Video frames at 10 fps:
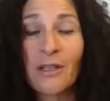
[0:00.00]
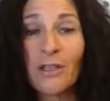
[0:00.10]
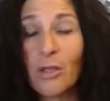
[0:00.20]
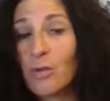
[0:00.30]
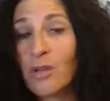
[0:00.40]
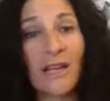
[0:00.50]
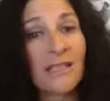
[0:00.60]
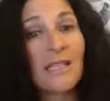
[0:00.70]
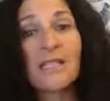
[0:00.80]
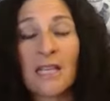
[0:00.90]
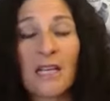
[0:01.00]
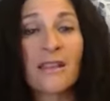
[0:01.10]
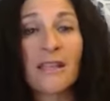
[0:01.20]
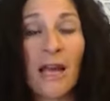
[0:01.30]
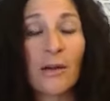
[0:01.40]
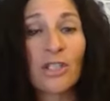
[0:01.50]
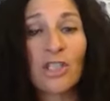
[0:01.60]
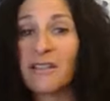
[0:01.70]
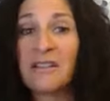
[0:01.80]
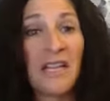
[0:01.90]
You get to sit on the couch
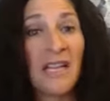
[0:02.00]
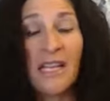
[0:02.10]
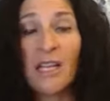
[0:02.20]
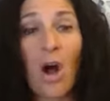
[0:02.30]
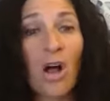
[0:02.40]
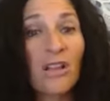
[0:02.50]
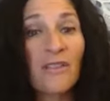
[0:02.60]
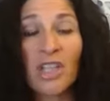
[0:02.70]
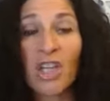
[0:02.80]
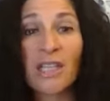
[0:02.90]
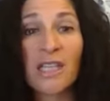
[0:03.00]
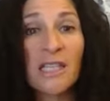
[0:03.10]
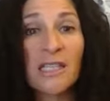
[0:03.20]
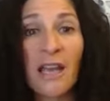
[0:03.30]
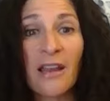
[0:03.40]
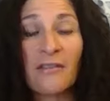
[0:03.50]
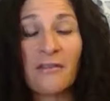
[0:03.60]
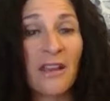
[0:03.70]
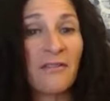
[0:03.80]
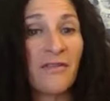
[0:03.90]
and eat all of the cookies
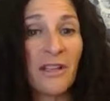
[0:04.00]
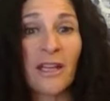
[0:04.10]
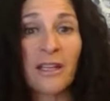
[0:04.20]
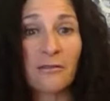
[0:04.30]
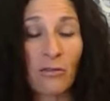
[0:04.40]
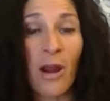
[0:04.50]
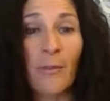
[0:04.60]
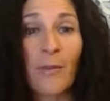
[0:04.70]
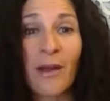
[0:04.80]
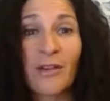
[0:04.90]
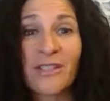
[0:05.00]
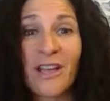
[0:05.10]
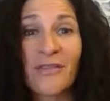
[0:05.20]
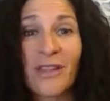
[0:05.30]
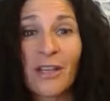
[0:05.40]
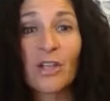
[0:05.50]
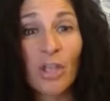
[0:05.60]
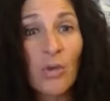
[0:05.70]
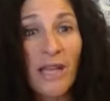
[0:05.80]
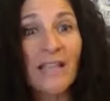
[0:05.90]
and then feel like crap about yourself later.
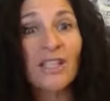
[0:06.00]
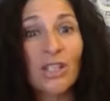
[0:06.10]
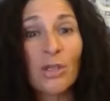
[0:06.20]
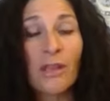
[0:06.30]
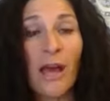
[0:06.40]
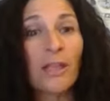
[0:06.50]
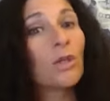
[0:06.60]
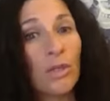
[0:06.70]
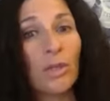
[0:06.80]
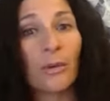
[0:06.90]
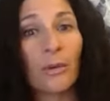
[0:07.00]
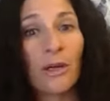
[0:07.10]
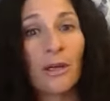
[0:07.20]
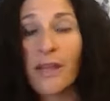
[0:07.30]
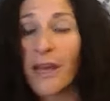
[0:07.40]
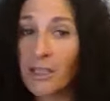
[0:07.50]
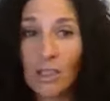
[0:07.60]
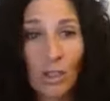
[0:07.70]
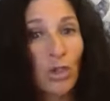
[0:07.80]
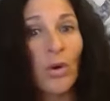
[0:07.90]
You get to do that. You do. That is
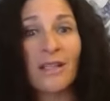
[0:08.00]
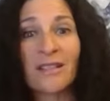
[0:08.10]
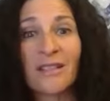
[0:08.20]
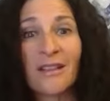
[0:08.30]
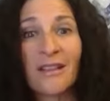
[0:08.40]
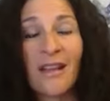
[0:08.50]
a choice.